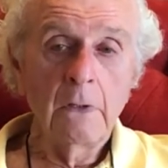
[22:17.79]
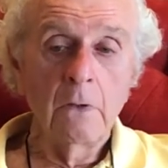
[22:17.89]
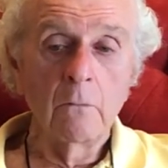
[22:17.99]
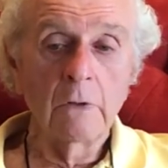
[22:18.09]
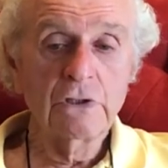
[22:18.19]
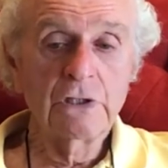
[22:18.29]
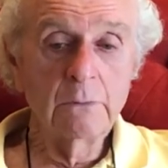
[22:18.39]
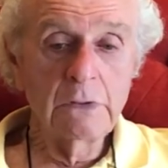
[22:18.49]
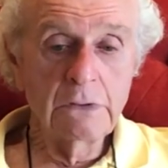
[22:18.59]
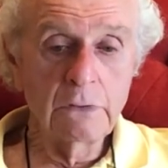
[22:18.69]
What she
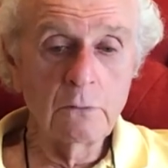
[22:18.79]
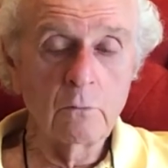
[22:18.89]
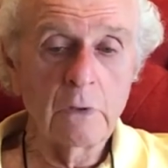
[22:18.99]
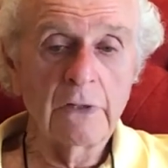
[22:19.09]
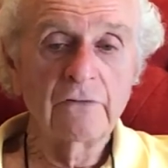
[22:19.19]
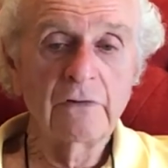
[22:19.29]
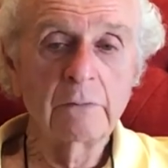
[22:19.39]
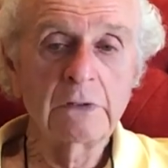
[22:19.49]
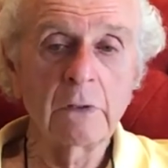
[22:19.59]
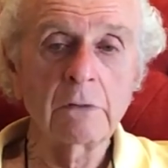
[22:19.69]
would do was she
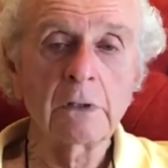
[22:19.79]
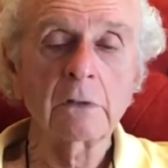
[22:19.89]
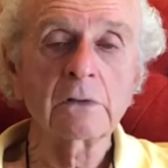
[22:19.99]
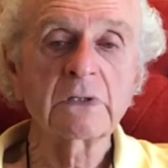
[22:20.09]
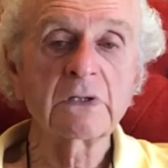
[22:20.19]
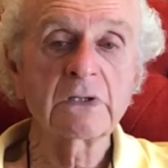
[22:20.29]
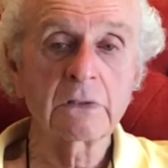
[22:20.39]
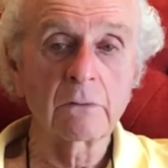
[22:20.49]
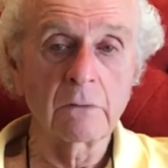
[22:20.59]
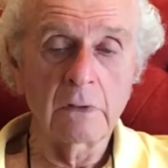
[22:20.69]
would go to her
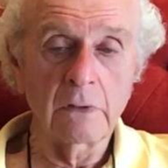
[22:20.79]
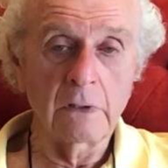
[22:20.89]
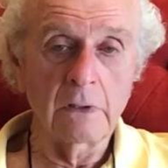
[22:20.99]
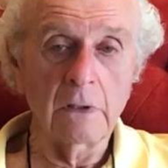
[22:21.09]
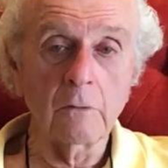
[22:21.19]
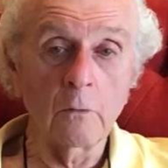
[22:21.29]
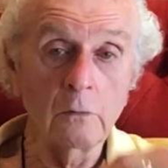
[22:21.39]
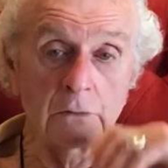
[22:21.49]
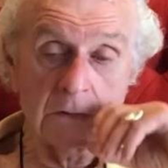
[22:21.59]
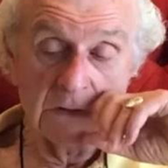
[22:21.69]
sister, her
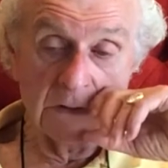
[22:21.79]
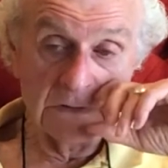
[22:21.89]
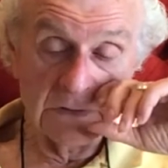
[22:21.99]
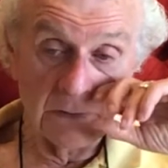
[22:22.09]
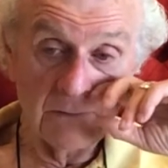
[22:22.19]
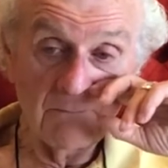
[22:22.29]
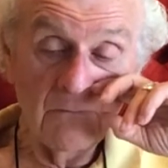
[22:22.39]
older sister,